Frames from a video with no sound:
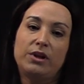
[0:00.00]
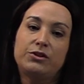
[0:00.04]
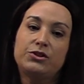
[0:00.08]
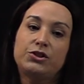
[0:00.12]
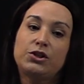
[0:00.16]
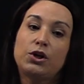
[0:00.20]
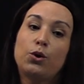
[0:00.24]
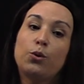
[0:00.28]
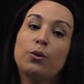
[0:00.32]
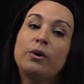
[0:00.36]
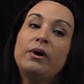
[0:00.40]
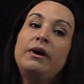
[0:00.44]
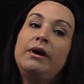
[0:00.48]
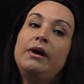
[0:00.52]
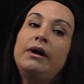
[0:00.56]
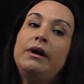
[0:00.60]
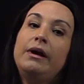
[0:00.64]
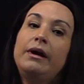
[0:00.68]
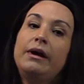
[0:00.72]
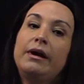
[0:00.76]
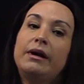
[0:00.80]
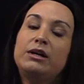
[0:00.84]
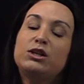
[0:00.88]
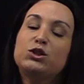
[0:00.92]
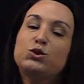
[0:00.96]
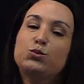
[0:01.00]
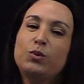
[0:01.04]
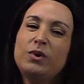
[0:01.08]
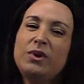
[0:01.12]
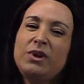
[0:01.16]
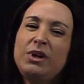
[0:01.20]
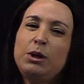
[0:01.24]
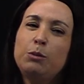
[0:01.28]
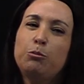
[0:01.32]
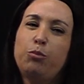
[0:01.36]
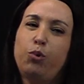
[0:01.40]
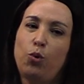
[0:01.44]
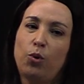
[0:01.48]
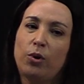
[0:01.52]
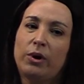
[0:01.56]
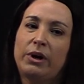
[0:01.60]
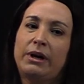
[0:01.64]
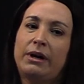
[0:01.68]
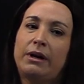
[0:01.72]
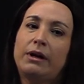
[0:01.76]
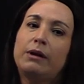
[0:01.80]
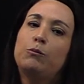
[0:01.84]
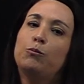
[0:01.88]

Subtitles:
So it is really important